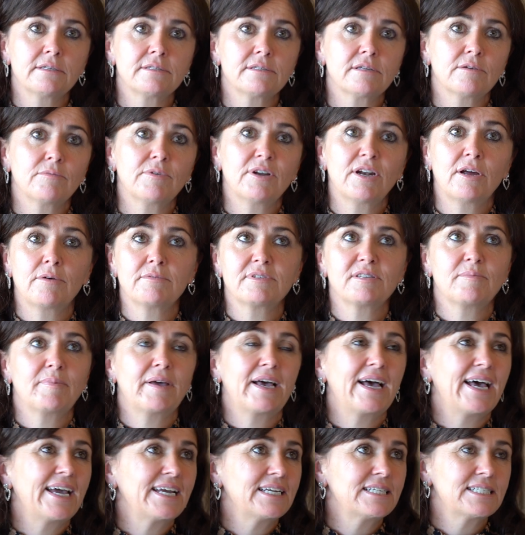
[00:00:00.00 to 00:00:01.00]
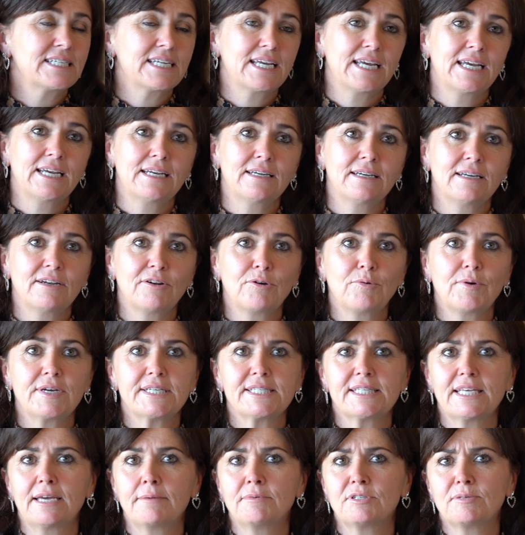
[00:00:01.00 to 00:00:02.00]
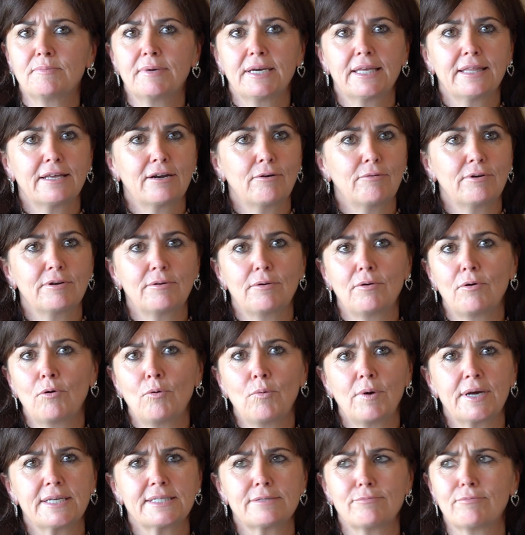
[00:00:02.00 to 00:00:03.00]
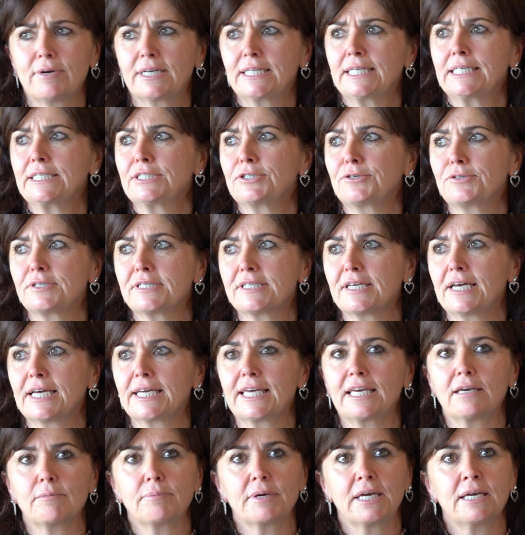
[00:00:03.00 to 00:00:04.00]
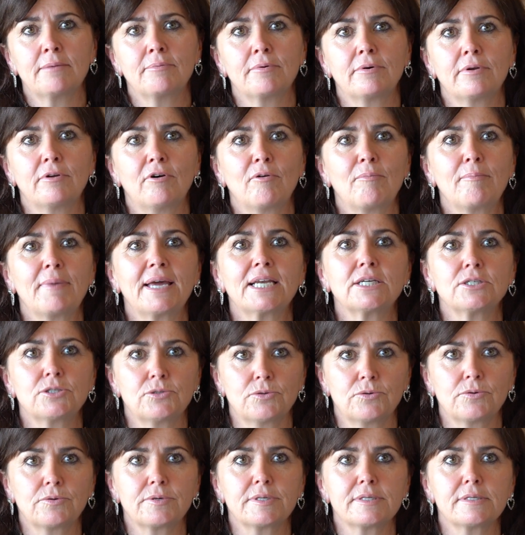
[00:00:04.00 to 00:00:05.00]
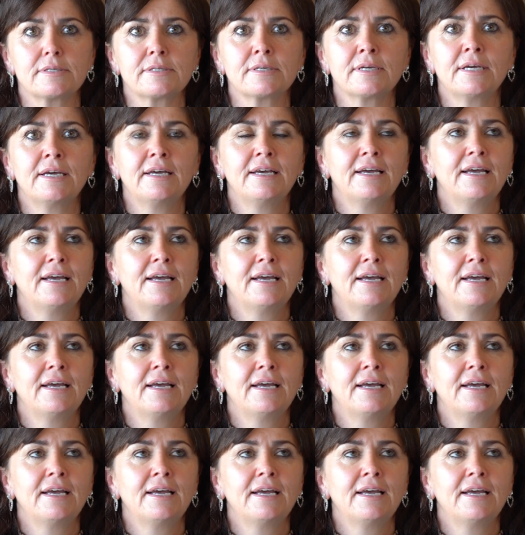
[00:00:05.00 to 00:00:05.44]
So when I was about 18, it always seemed to be that I would always run into psychic people or mentors,